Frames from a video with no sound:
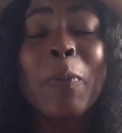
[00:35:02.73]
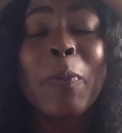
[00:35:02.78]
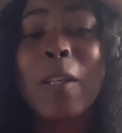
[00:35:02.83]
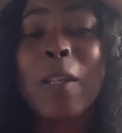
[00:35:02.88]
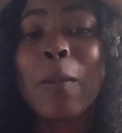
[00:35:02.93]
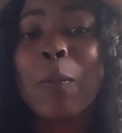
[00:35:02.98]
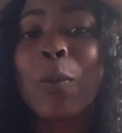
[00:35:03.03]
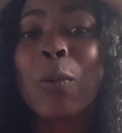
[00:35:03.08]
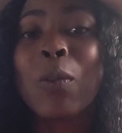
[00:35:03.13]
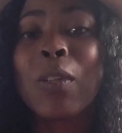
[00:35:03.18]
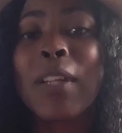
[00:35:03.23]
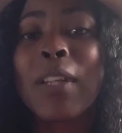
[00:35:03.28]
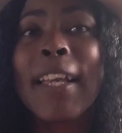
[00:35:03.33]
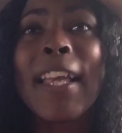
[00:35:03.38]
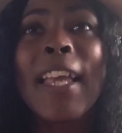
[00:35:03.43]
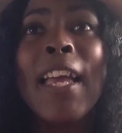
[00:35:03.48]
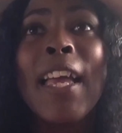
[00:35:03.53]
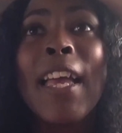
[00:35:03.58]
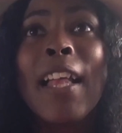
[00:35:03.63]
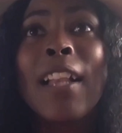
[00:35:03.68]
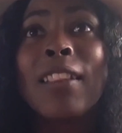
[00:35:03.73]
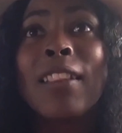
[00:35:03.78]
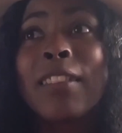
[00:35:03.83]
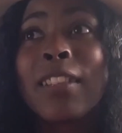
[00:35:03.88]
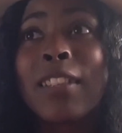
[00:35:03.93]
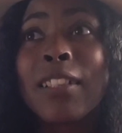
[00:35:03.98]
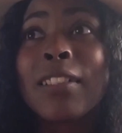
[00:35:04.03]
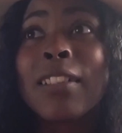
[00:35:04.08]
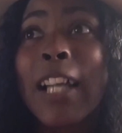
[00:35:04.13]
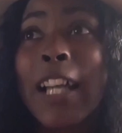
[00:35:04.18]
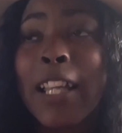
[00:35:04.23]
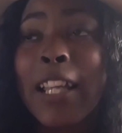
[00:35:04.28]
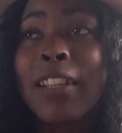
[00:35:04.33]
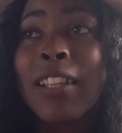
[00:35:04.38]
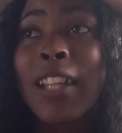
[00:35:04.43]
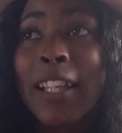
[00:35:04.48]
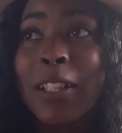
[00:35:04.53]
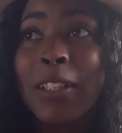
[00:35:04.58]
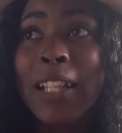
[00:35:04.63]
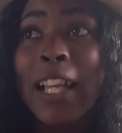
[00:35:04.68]
people. Like
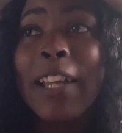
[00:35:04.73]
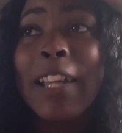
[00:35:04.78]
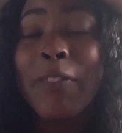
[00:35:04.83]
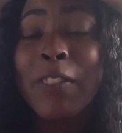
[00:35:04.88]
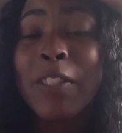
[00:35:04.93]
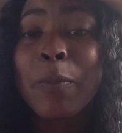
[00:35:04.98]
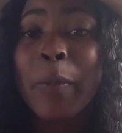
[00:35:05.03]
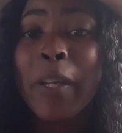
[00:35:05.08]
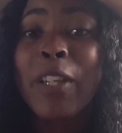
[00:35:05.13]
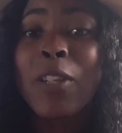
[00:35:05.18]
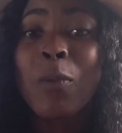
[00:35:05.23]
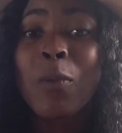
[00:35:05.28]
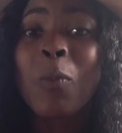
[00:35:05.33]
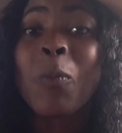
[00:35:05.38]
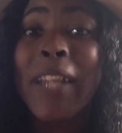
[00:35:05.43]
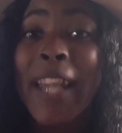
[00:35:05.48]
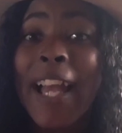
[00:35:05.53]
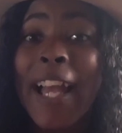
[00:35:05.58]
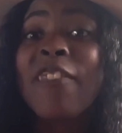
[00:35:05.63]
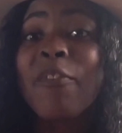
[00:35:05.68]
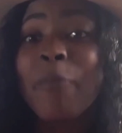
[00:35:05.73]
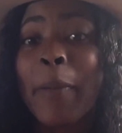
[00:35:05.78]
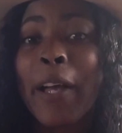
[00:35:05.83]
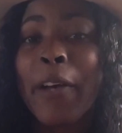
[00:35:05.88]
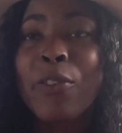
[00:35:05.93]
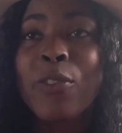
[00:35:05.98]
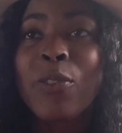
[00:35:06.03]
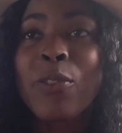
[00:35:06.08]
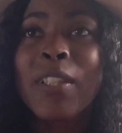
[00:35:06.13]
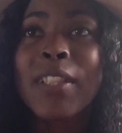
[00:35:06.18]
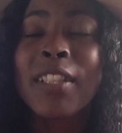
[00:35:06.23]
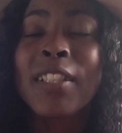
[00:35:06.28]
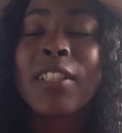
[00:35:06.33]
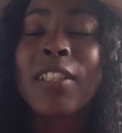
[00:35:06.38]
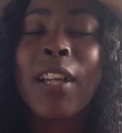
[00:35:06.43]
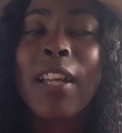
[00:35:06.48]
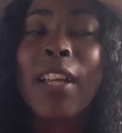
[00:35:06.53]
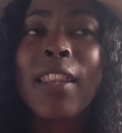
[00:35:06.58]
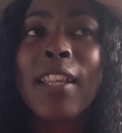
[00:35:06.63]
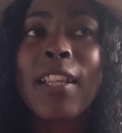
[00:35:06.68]
life is better when we have boundaries. And so
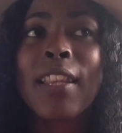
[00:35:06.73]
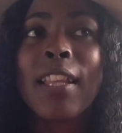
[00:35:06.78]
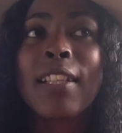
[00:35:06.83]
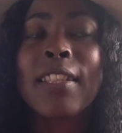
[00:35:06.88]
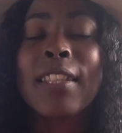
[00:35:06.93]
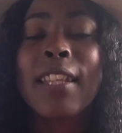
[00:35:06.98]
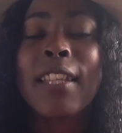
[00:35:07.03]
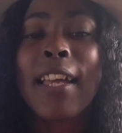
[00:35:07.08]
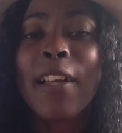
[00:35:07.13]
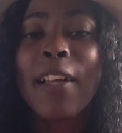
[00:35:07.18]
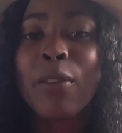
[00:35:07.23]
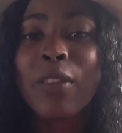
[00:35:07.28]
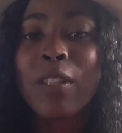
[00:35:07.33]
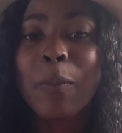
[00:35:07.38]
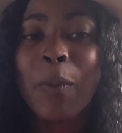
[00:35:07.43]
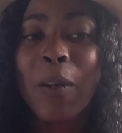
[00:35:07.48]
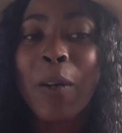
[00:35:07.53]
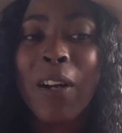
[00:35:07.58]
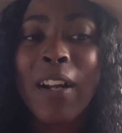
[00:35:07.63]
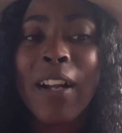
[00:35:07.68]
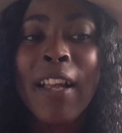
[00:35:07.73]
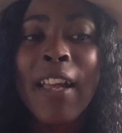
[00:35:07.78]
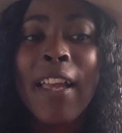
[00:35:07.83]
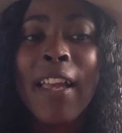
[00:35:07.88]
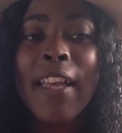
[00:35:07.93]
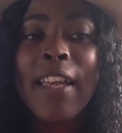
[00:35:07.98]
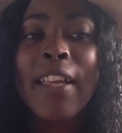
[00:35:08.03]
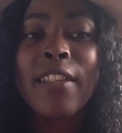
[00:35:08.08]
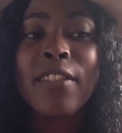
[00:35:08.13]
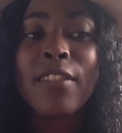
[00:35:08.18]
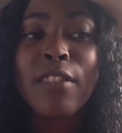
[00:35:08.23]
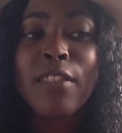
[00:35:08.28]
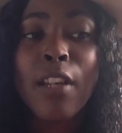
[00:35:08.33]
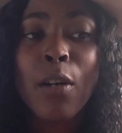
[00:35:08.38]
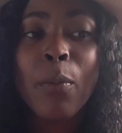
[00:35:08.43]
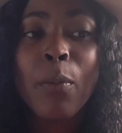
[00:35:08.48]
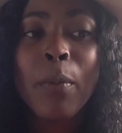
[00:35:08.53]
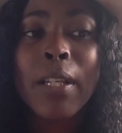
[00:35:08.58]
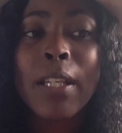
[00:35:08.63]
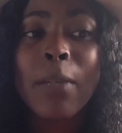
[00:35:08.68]
I think that's the healthy part, is
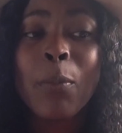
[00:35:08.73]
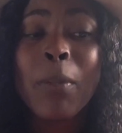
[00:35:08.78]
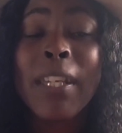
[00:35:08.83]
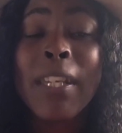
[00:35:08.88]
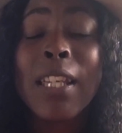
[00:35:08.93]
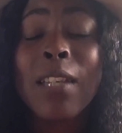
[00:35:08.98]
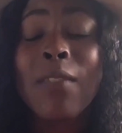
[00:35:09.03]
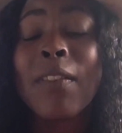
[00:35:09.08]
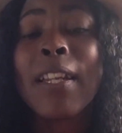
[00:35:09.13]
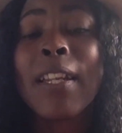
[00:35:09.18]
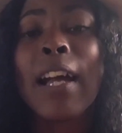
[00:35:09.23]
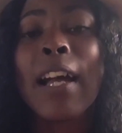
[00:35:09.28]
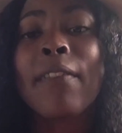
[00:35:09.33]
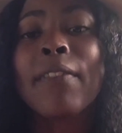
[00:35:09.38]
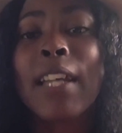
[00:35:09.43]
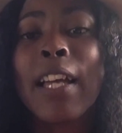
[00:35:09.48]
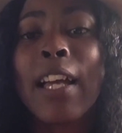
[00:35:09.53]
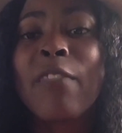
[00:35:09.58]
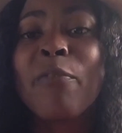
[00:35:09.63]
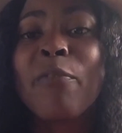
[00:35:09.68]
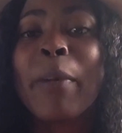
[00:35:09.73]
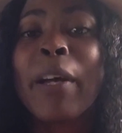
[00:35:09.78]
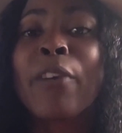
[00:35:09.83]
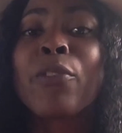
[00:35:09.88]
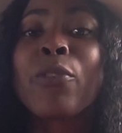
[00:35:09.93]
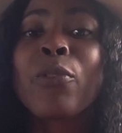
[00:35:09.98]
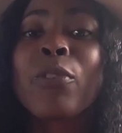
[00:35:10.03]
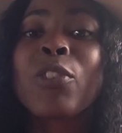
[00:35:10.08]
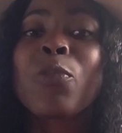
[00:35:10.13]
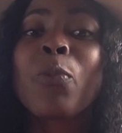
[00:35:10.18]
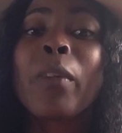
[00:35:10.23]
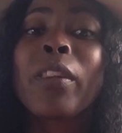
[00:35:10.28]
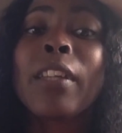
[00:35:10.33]
knowing we even have to have boundaries with